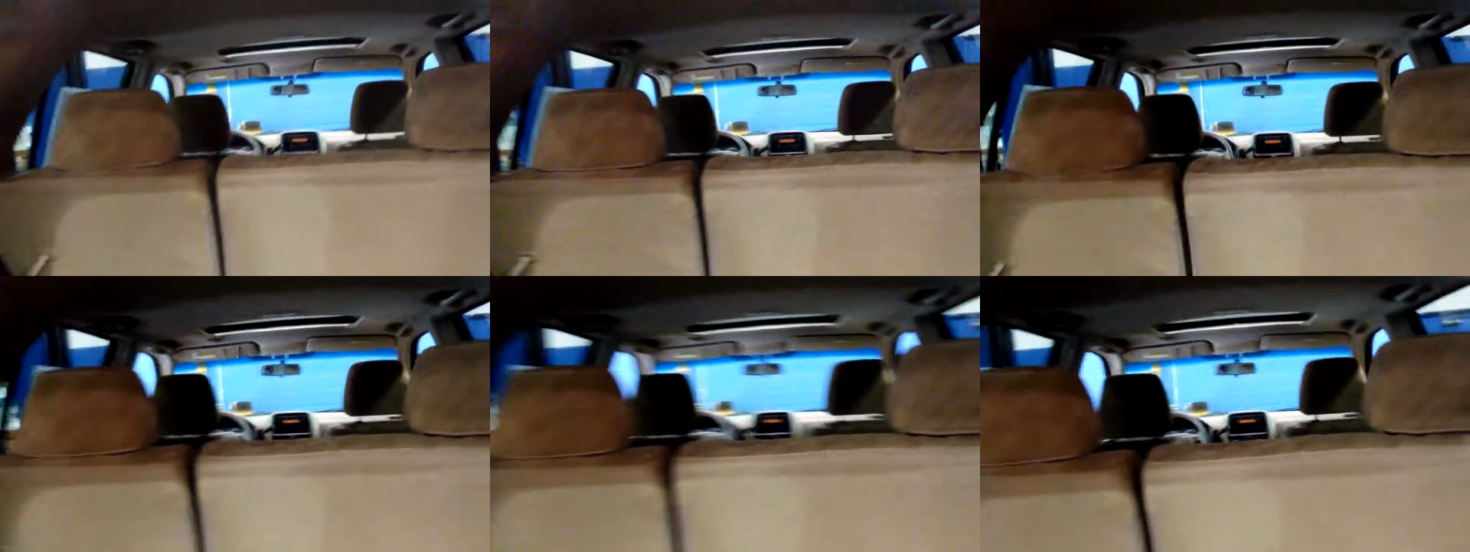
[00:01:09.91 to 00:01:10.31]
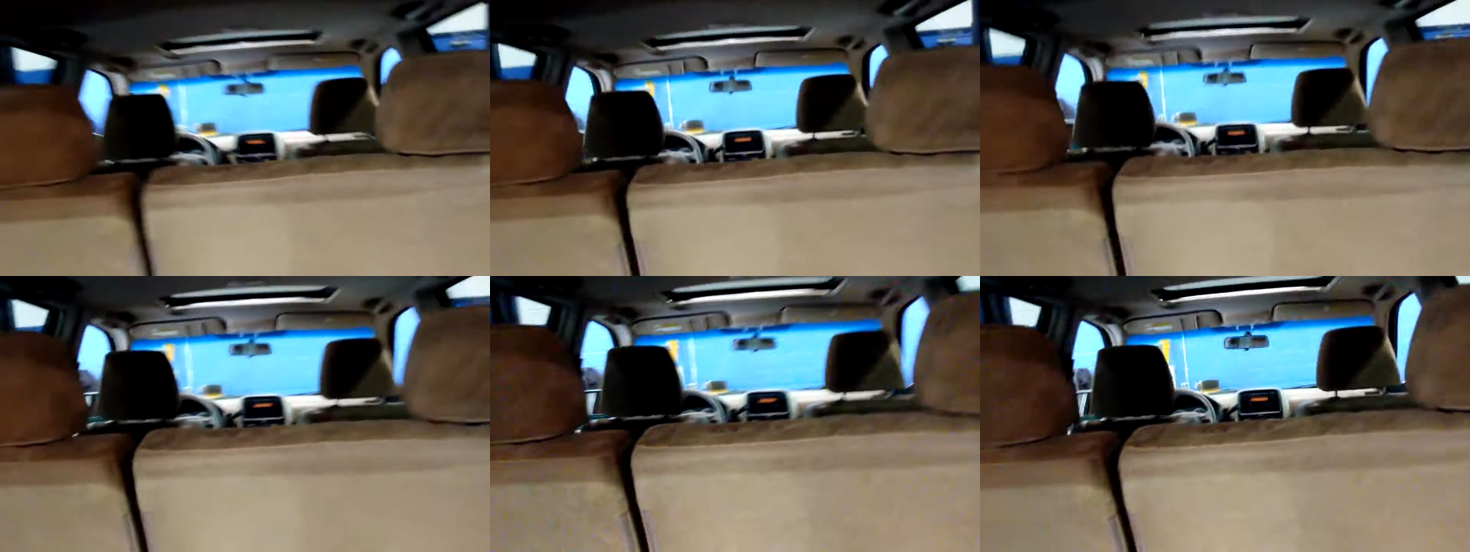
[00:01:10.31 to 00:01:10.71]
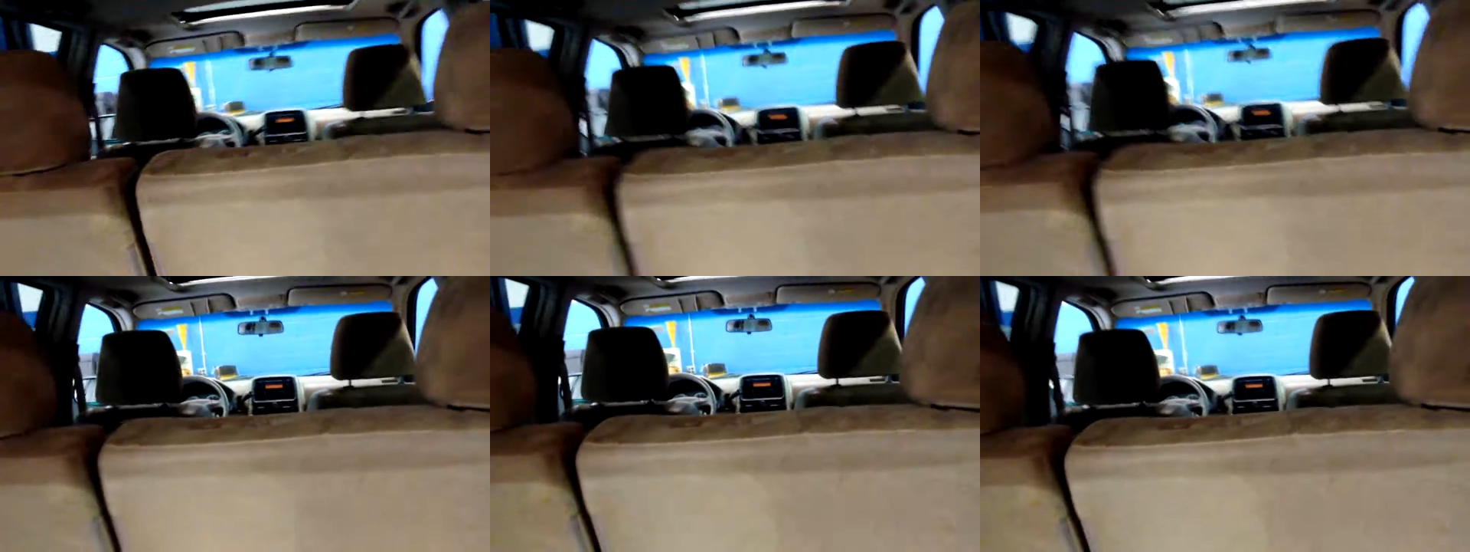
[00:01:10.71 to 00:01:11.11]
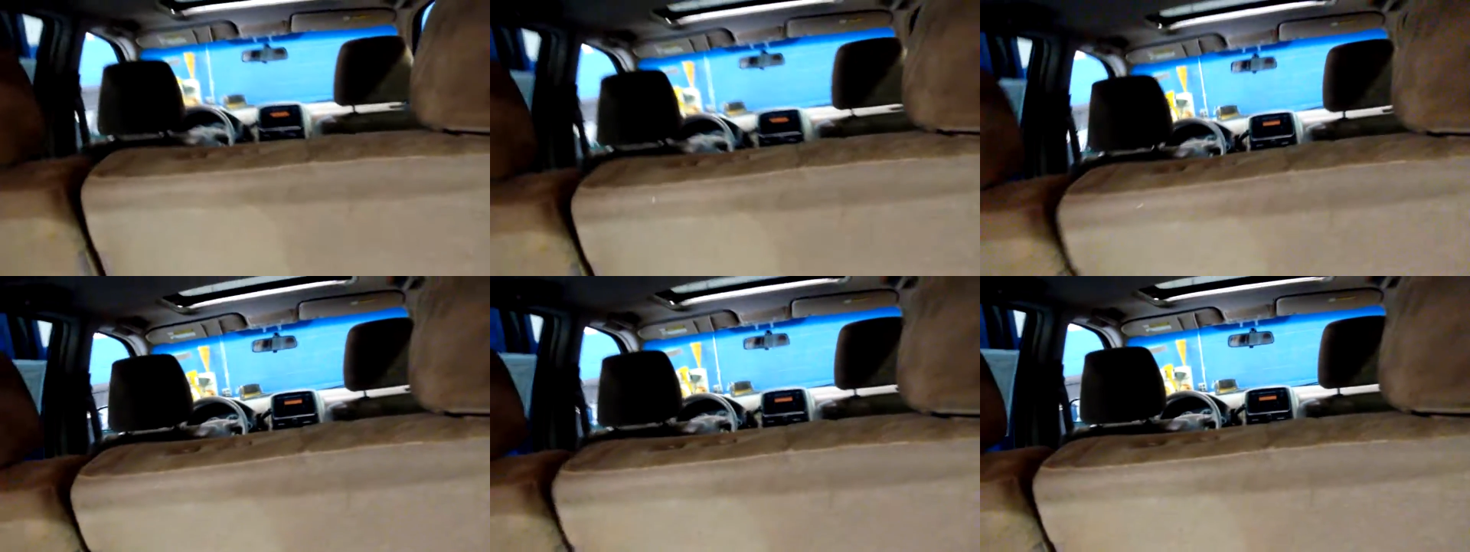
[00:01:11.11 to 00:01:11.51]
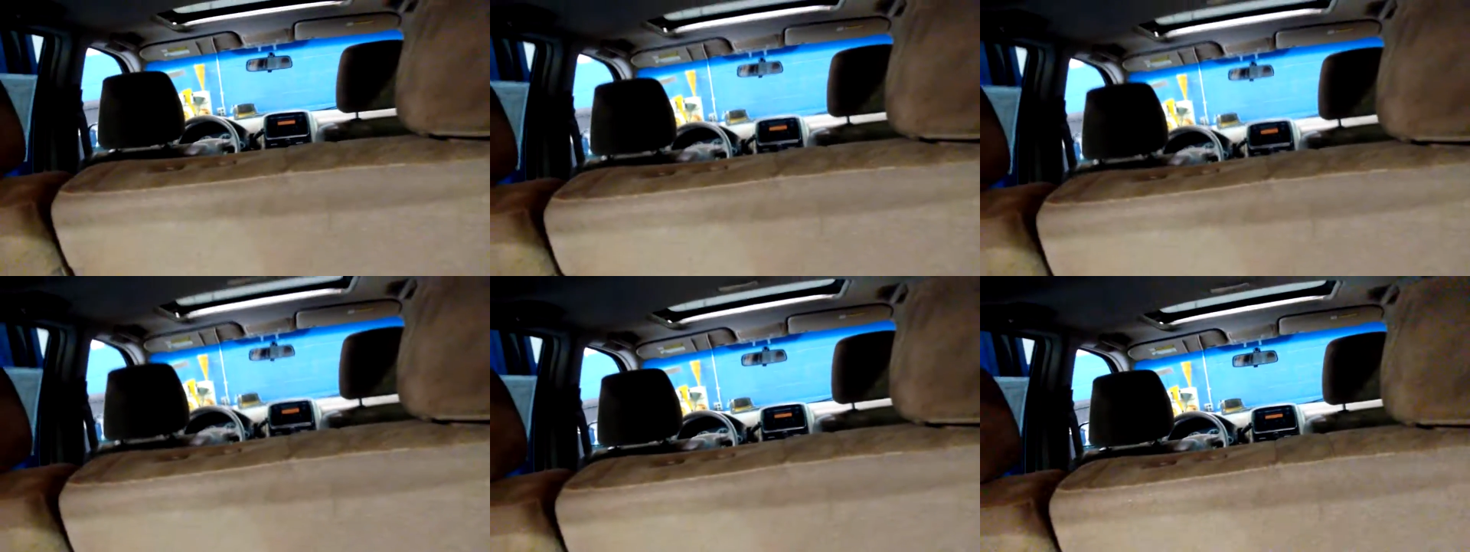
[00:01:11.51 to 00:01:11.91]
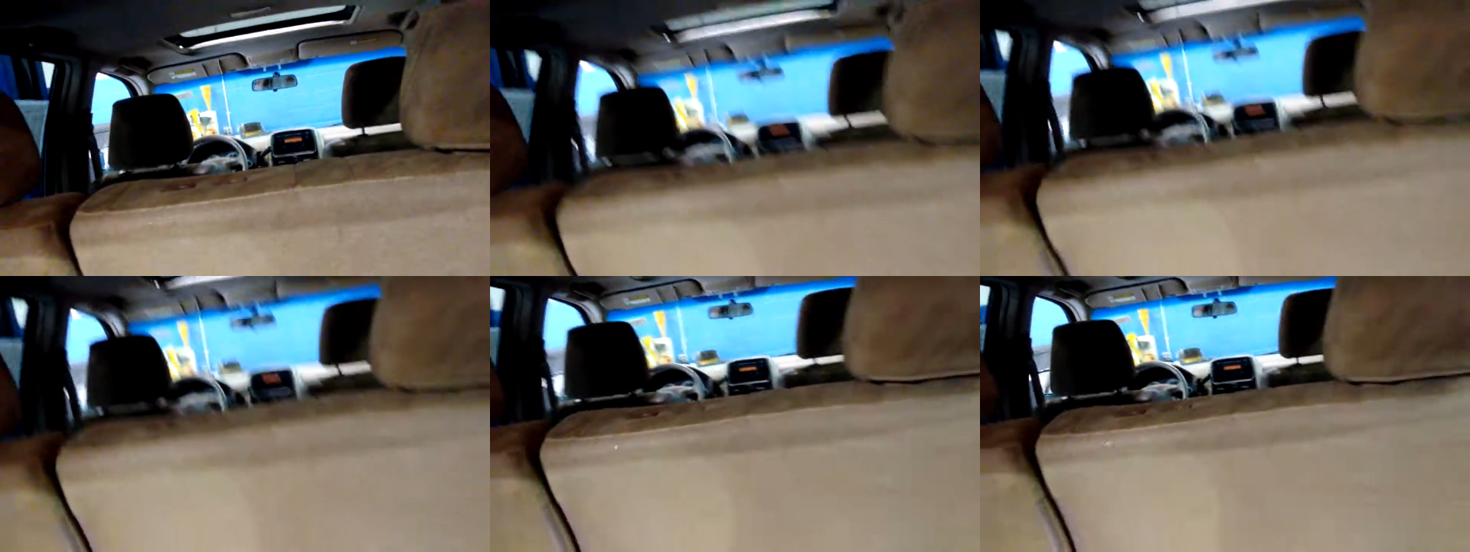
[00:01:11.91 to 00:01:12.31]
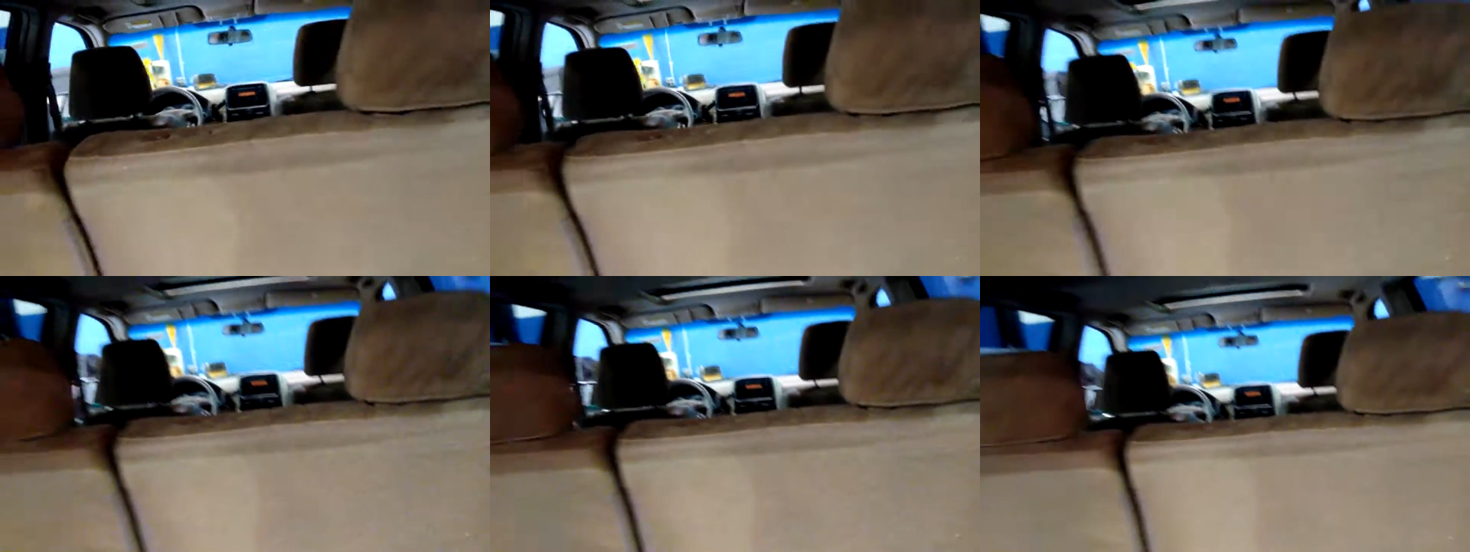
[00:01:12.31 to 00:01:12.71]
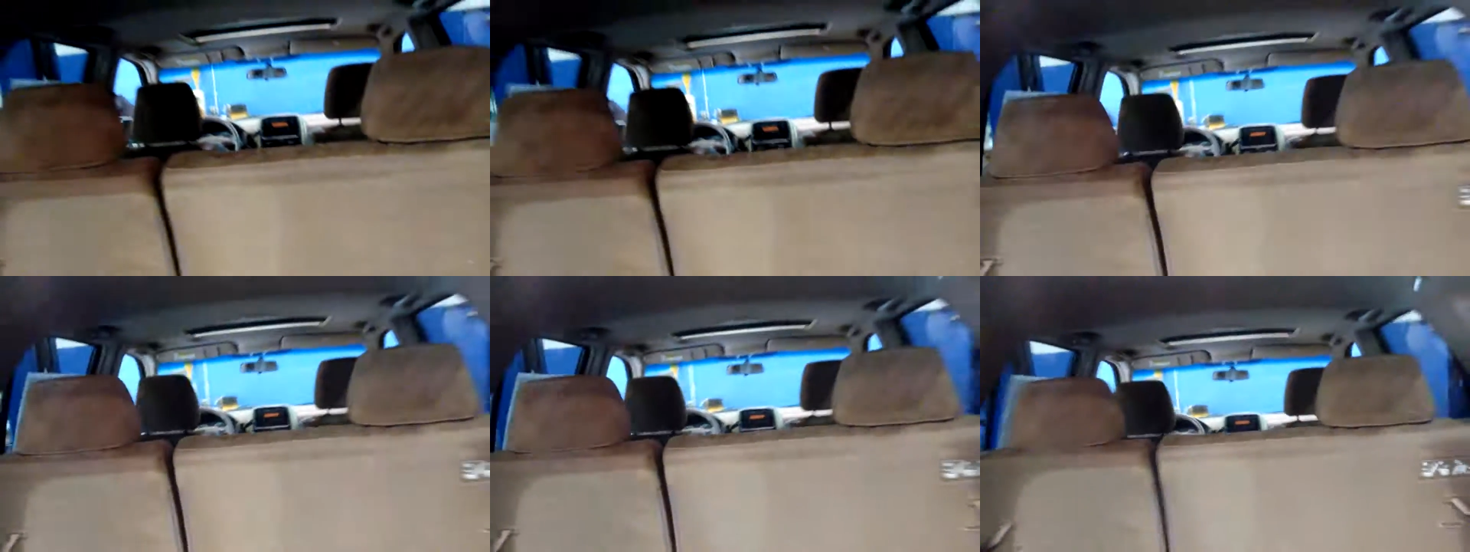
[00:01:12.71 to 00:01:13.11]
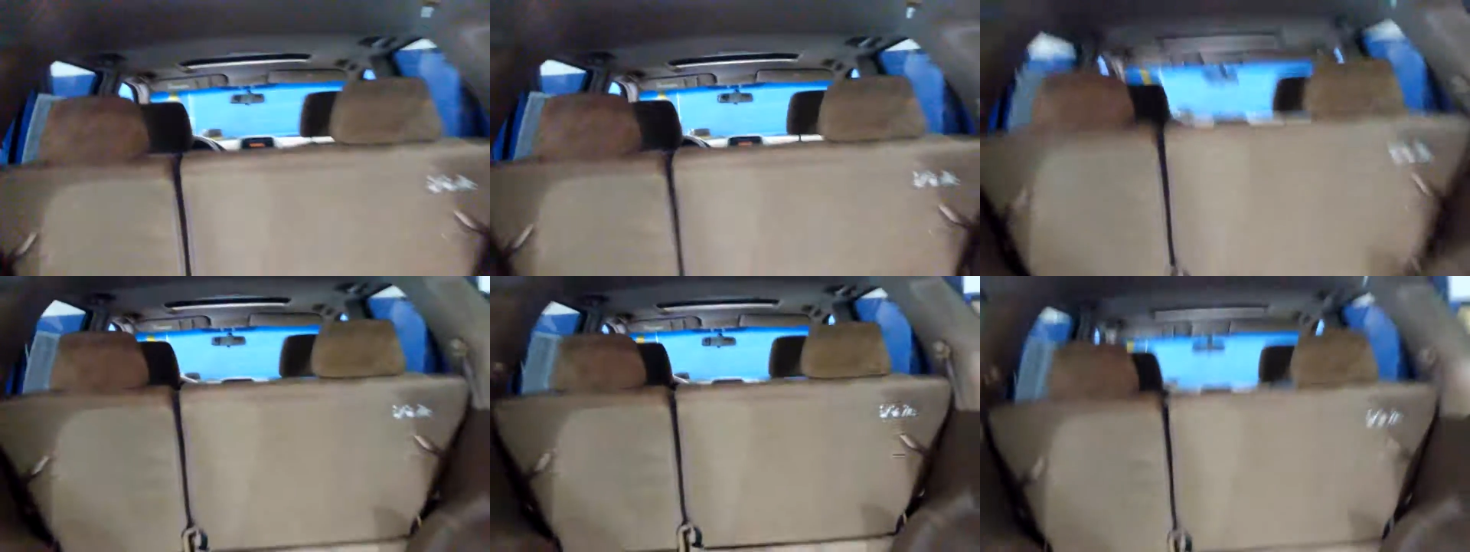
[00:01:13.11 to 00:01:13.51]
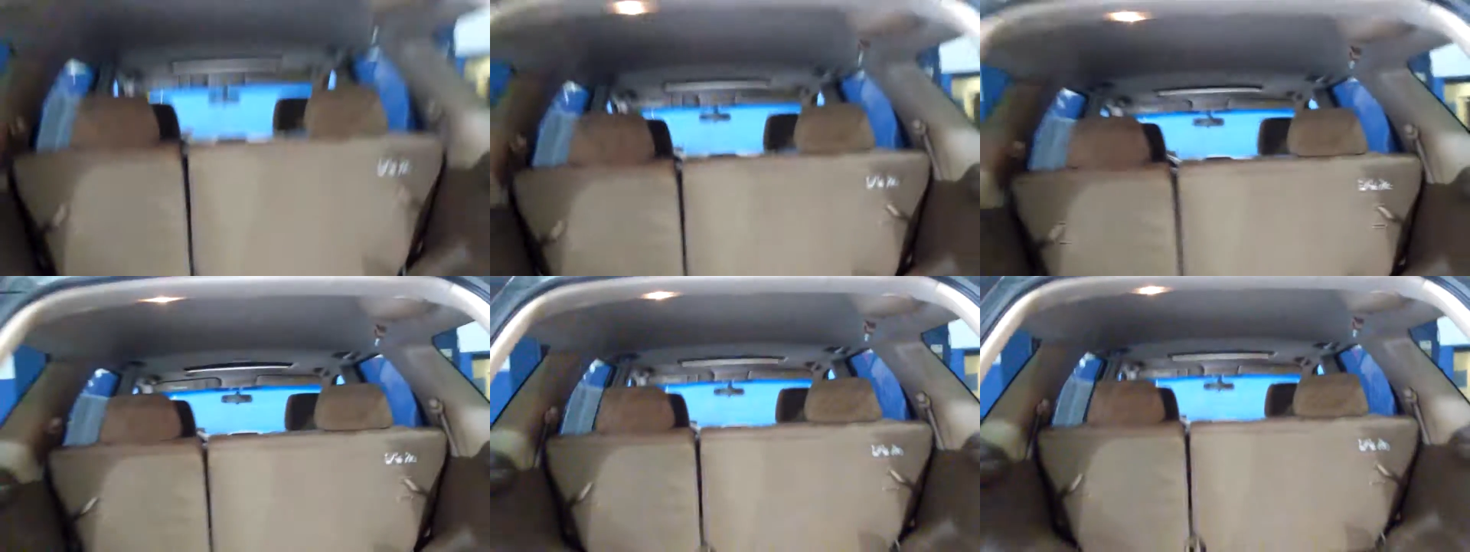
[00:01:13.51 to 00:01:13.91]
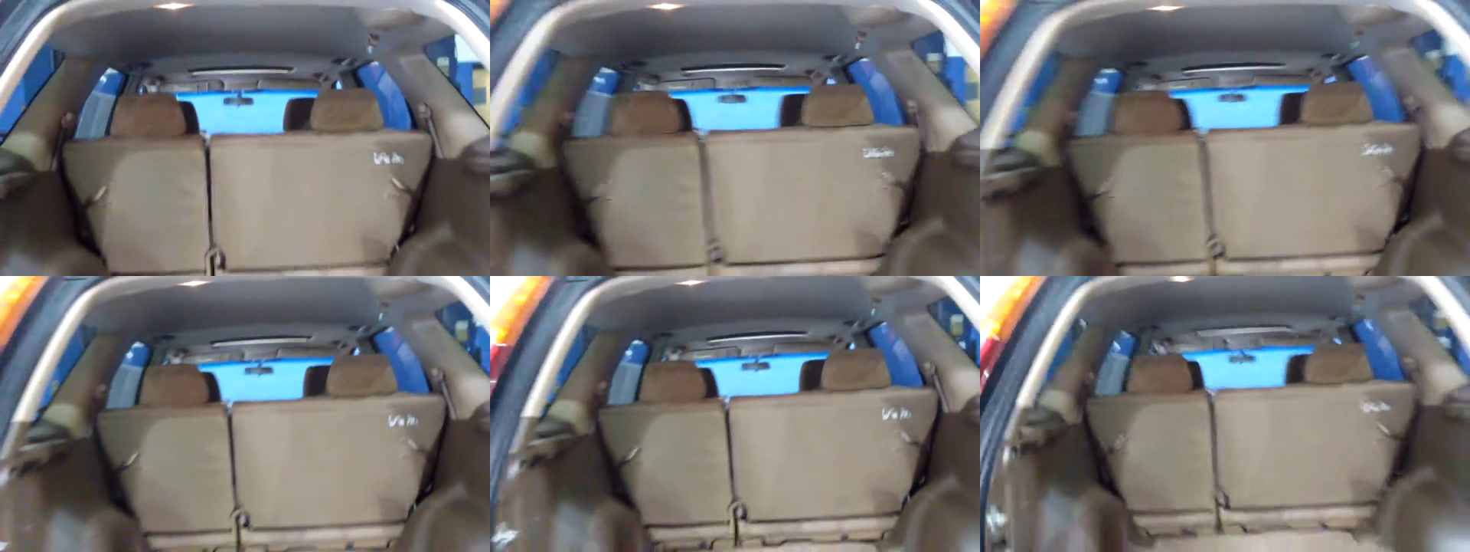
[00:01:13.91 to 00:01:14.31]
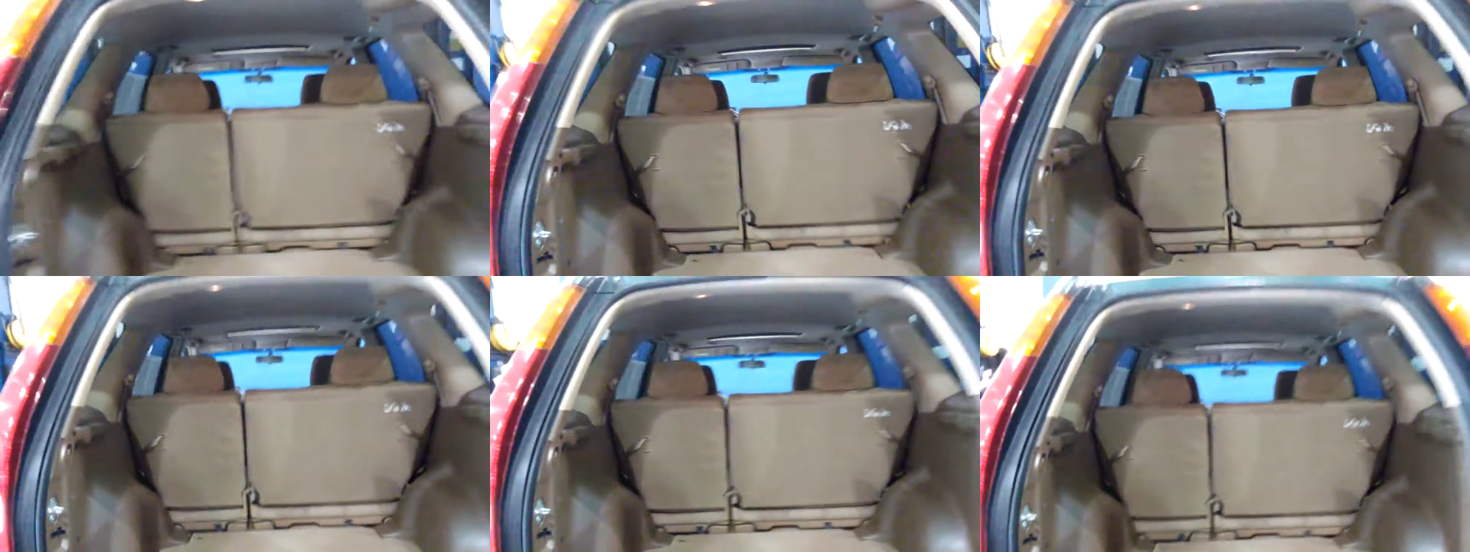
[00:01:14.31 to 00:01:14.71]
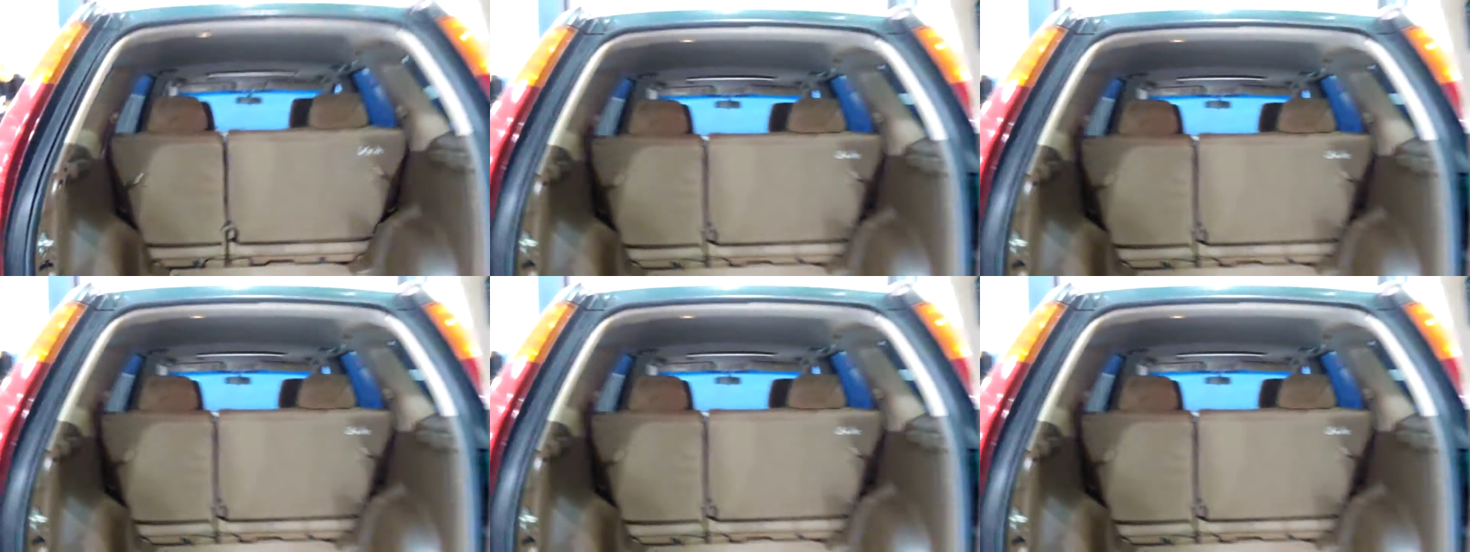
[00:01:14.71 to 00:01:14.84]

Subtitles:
No face is visible, so there are no lips to read.